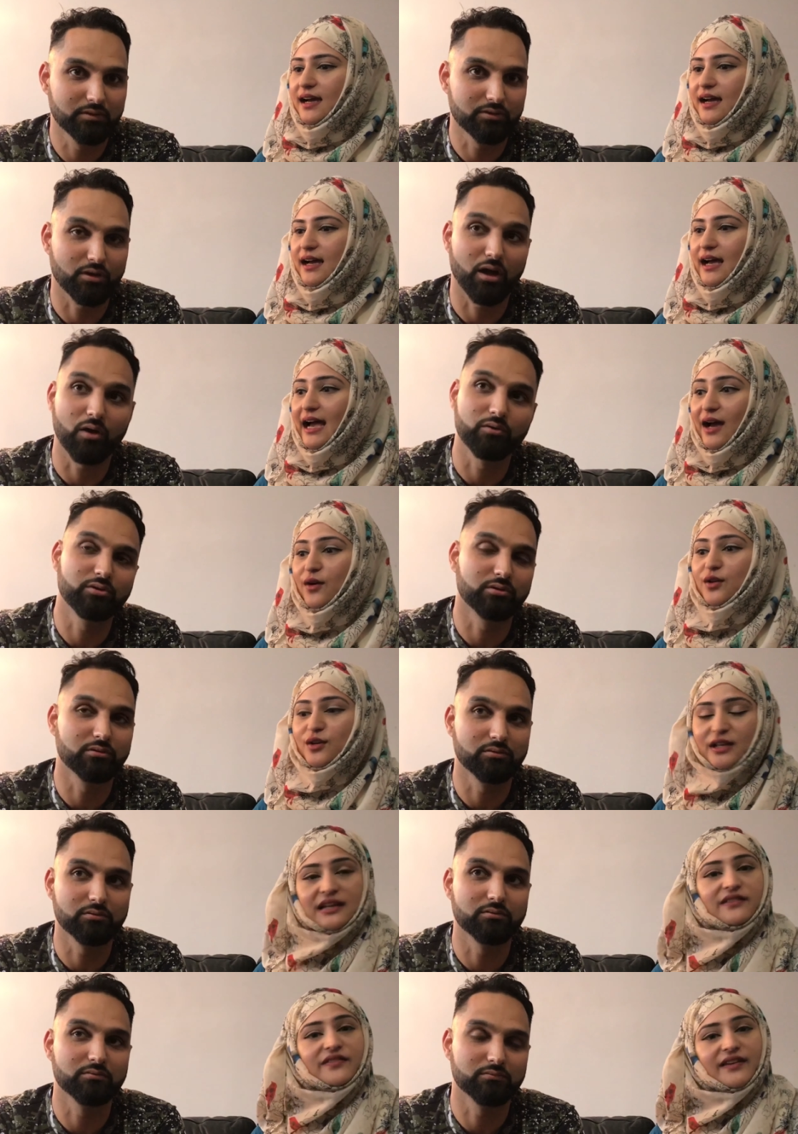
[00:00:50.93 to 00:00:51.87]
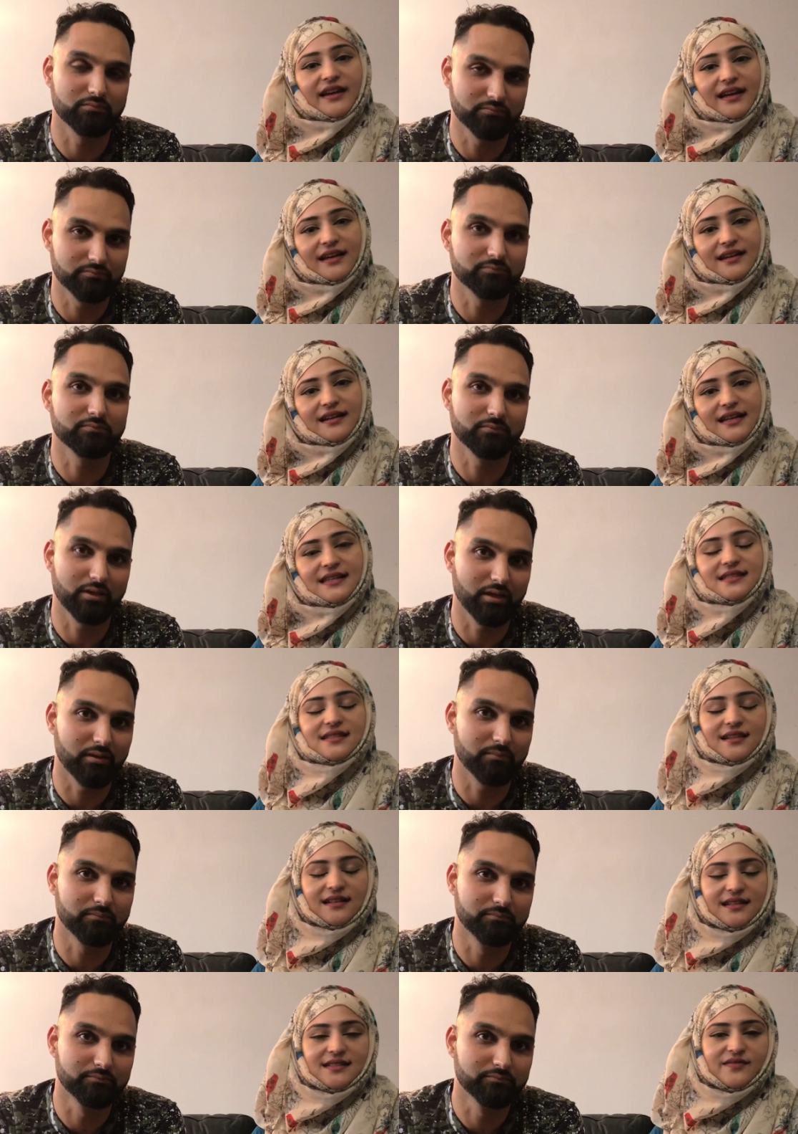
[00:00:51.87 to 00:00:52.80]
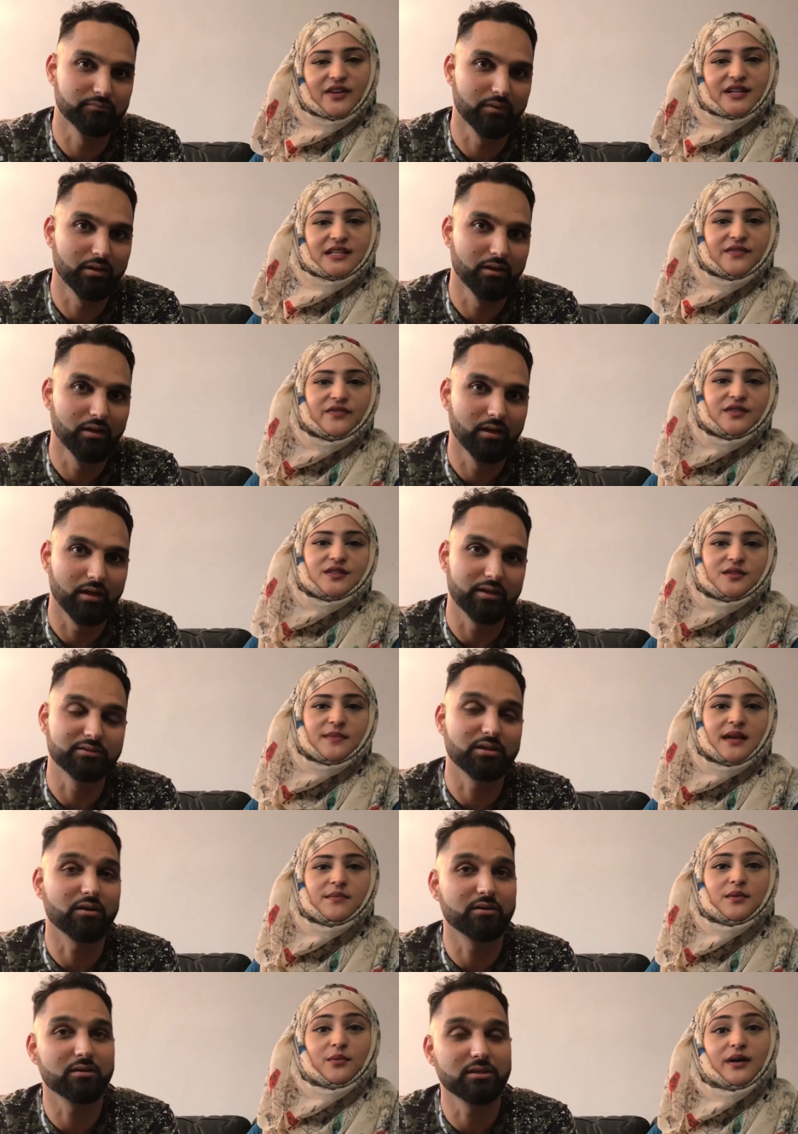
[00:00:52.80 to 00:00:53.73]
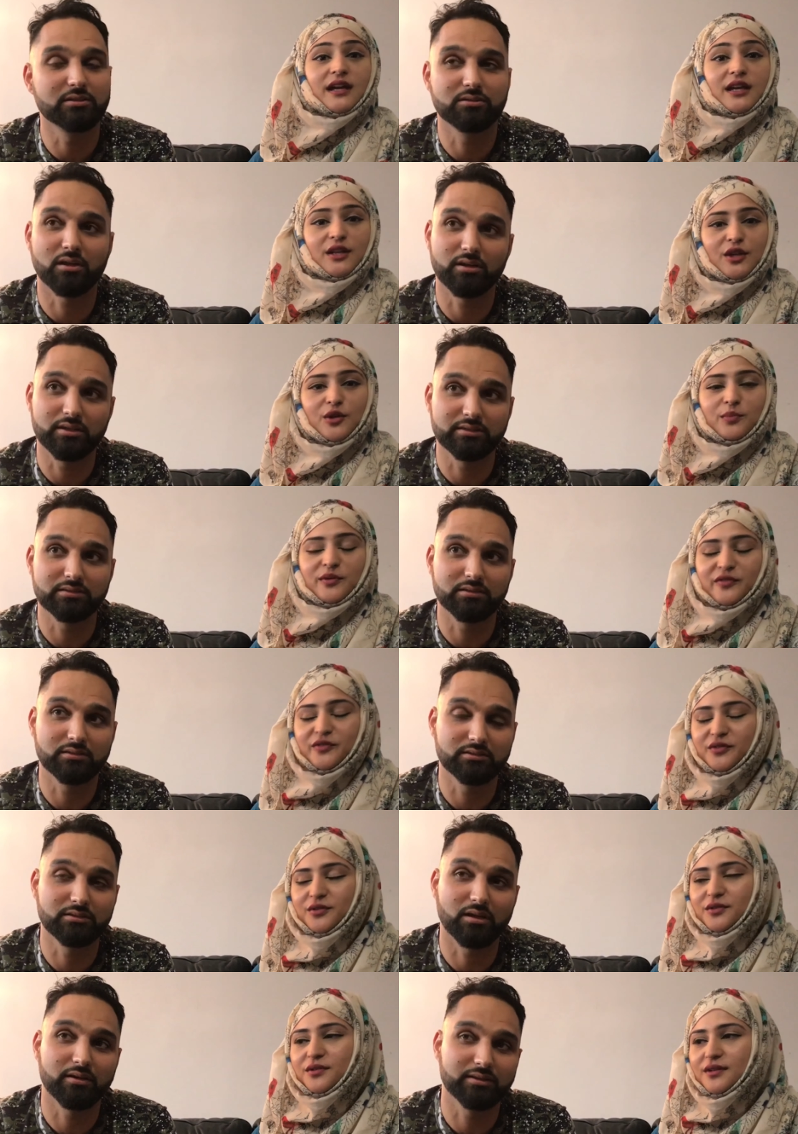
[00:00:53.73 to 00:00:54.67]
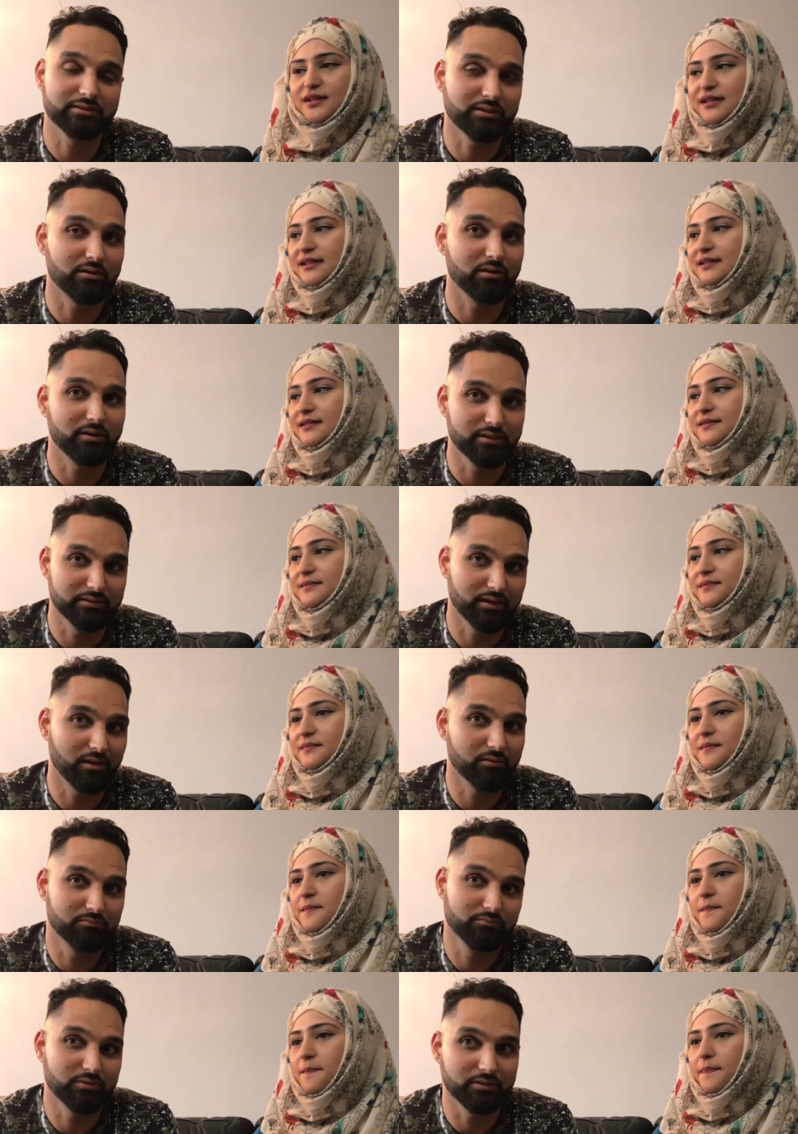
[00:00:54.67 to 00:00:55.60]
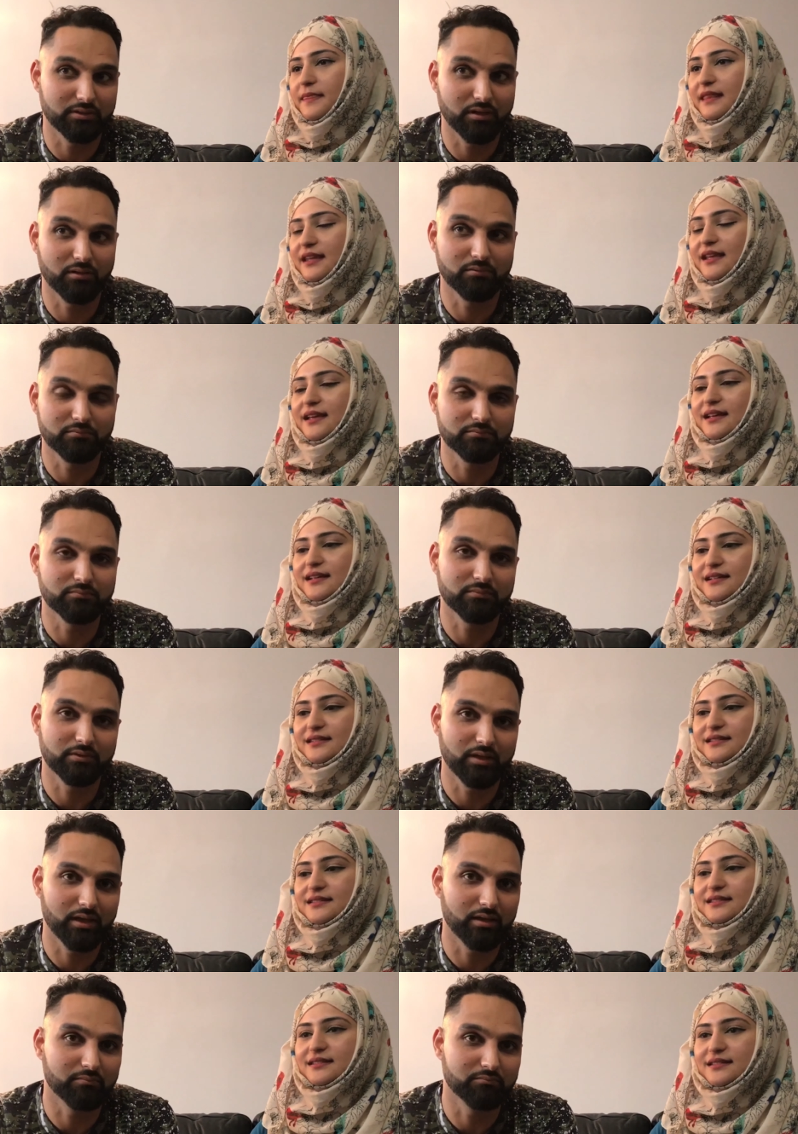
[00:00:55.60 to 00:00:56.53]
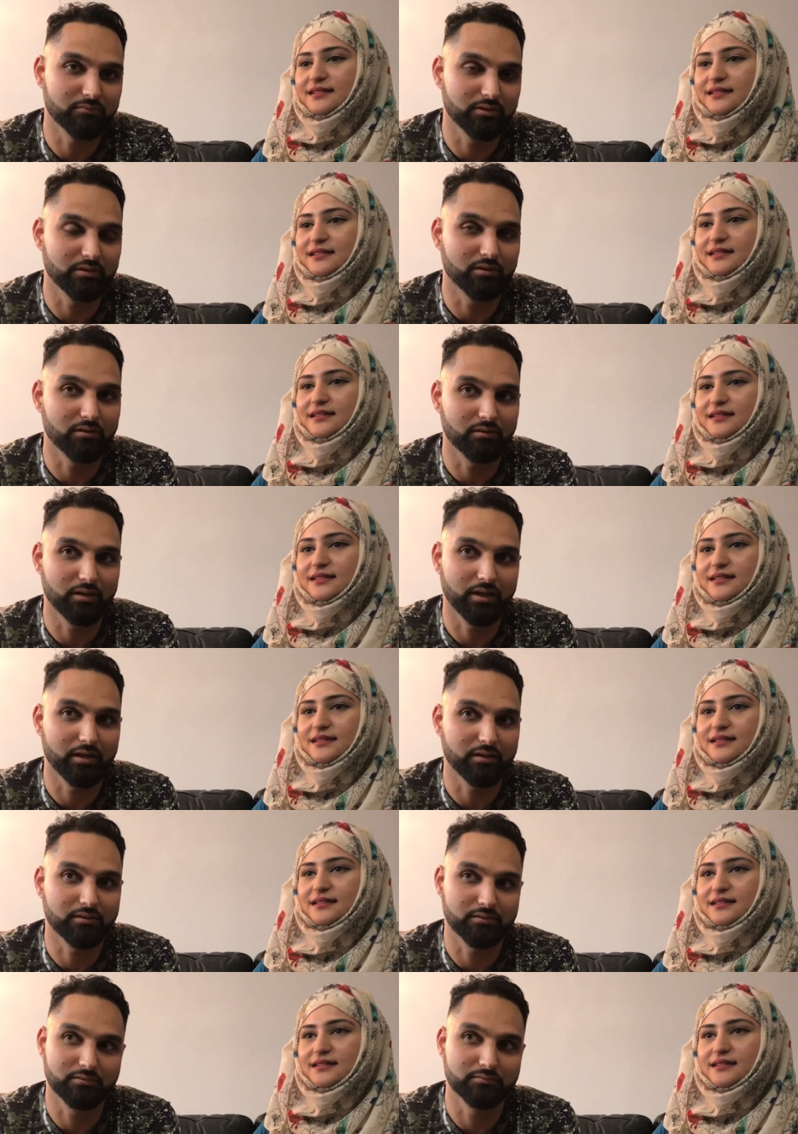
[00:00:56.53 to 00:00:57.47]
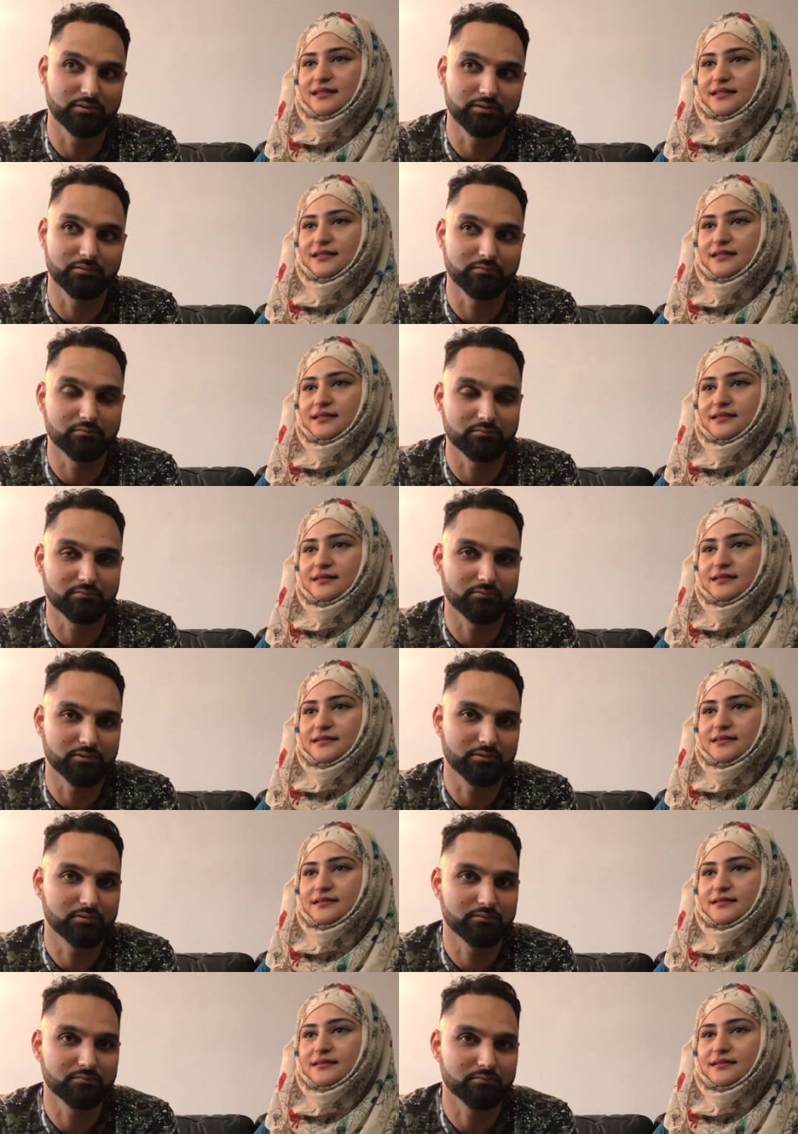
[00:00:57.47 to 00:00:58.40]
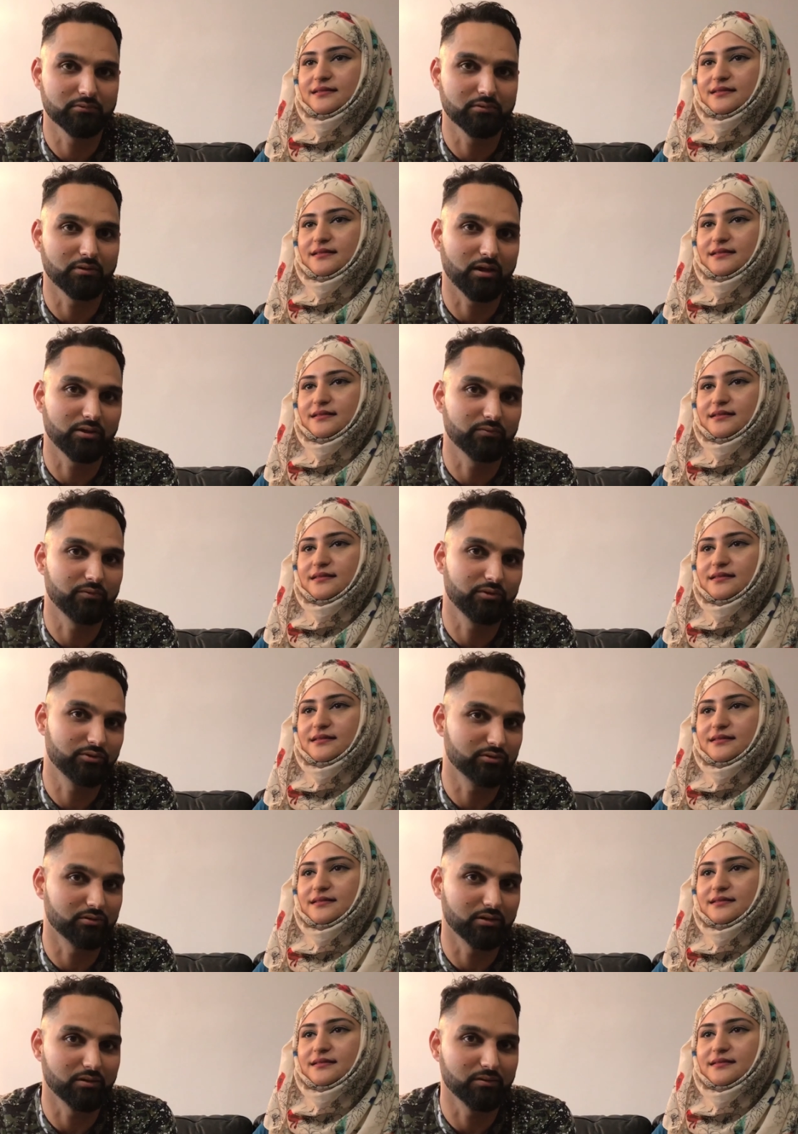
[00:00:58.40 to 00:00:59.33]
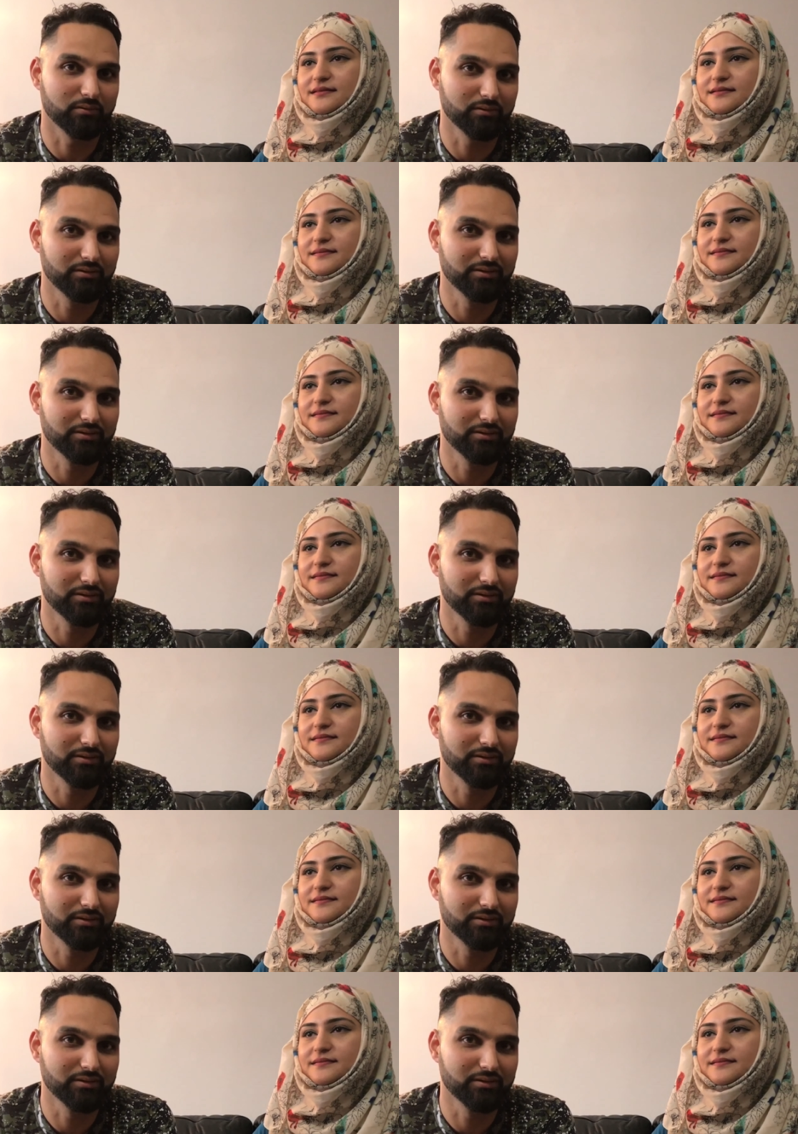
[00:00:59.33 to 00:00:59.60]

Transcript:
Speaker 1: So how, how to, you live here. It's yeah. a, it's very different. He's done. He's done his, before. he's done his college now. You know. Yeah. yeah he got like a, nice future now.